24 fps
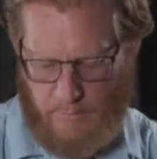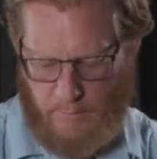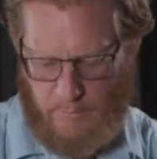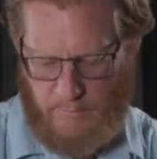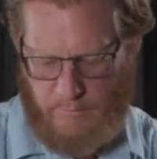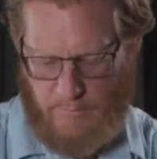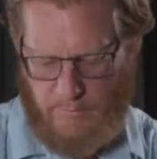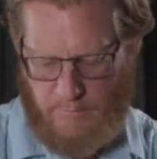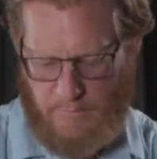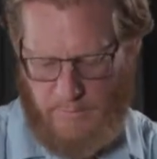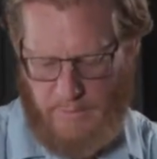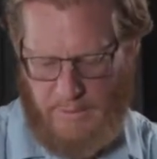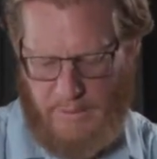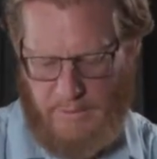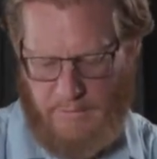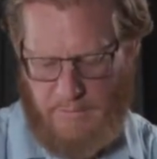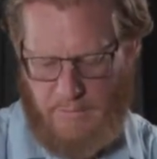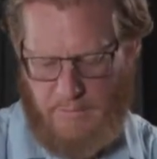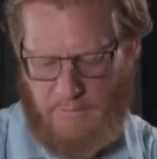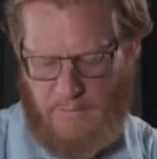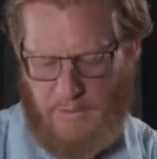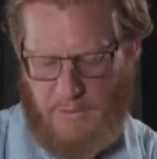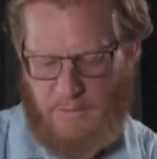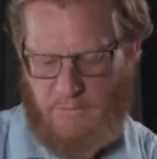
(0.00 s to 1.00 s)
which is light
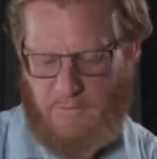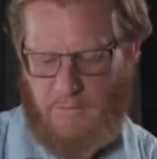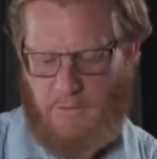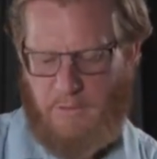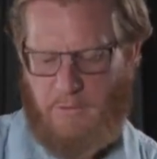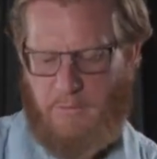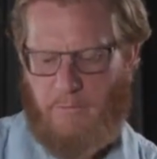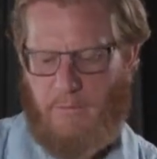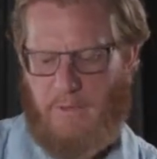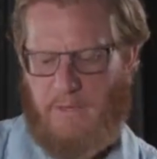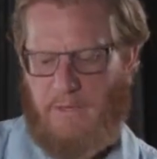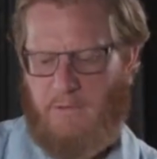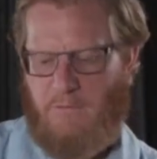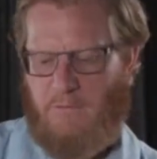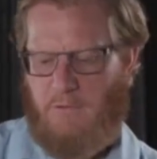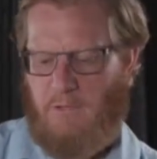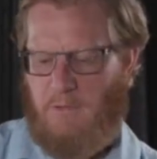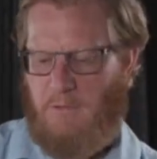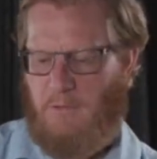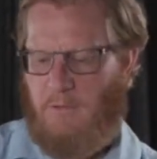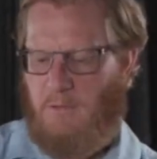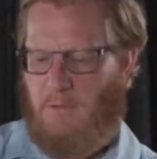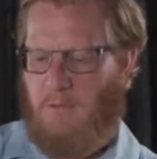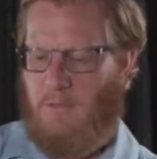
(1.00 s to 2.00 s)
detection and
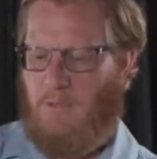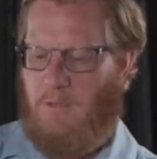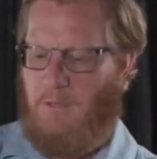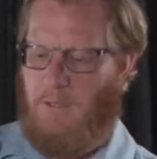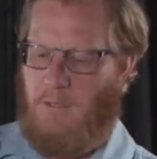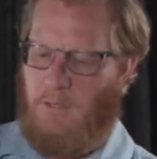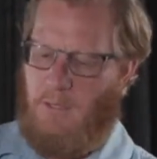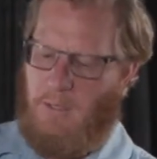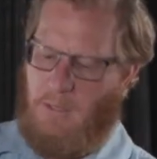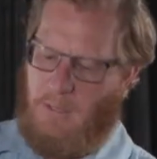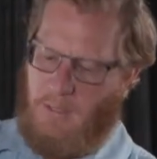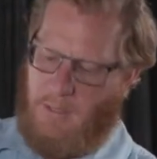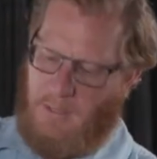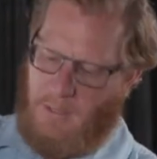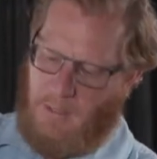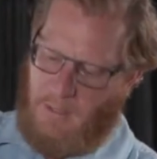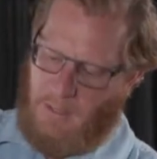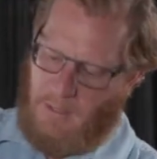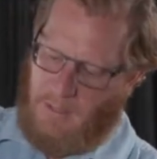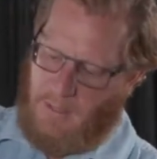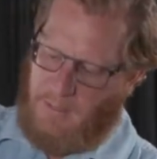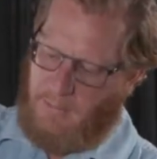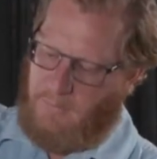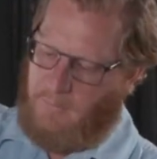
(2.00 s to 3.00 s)
ranging.
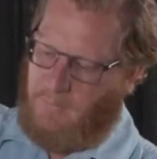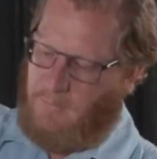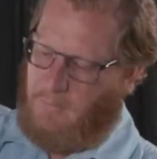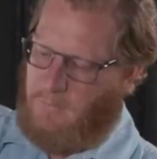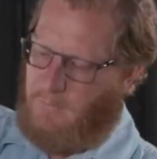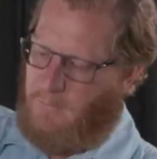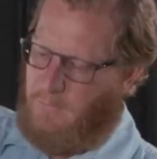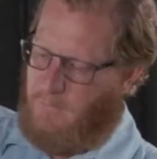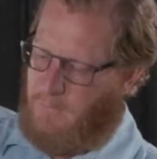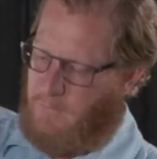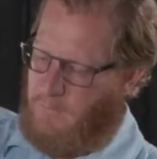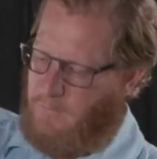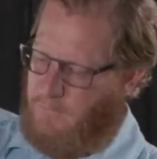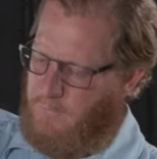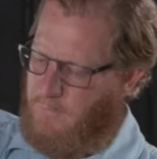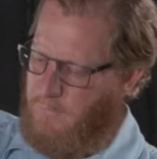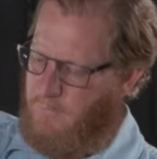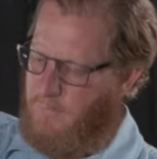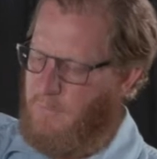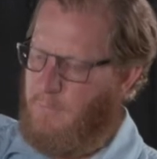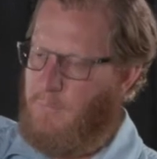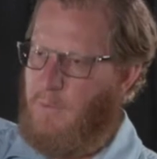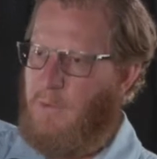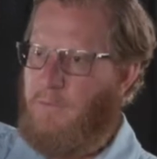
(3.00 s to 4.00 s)
And this is
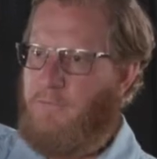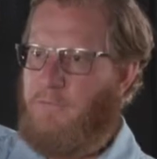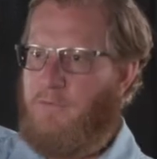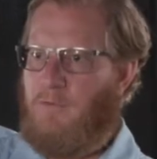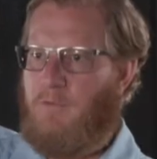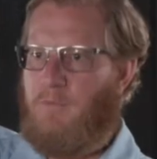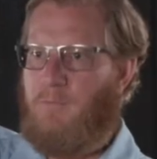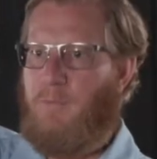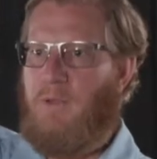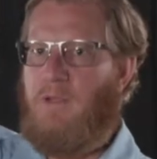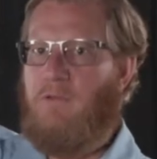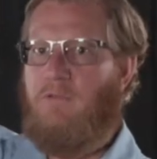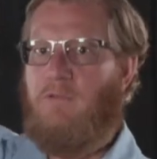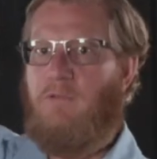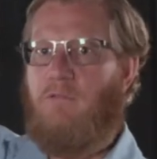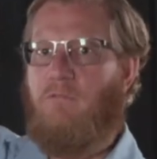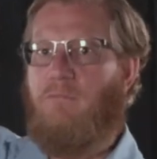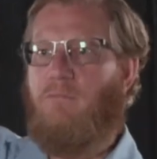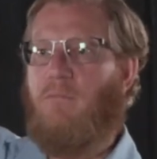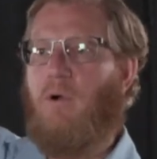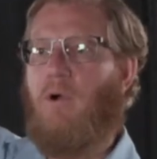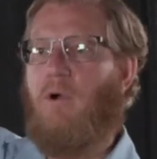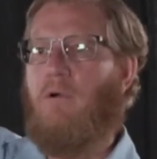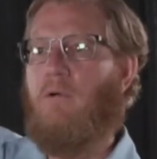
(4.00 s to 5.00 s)
the most
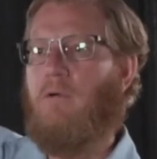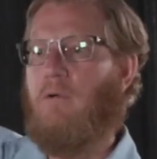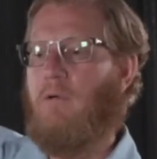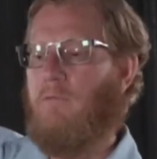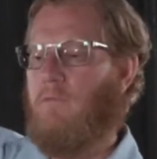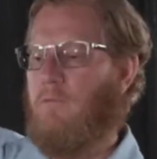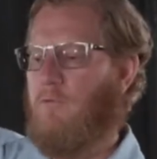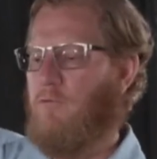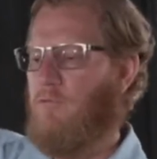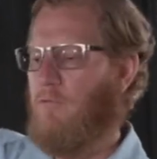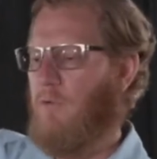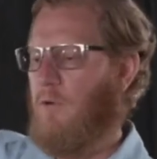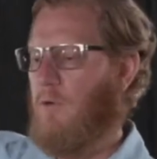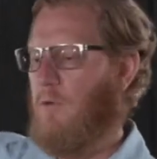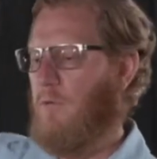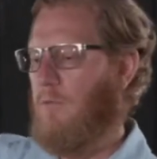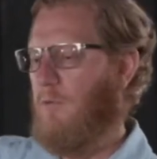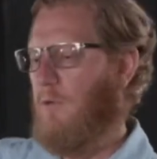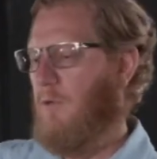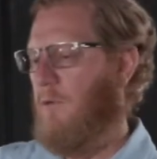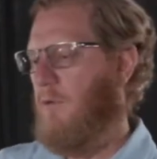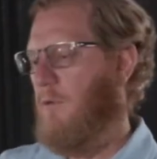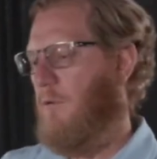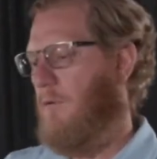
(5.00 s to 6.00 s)
expensive part of the
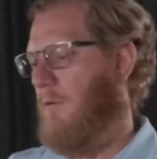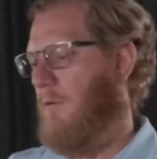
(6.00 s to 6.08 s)
drone.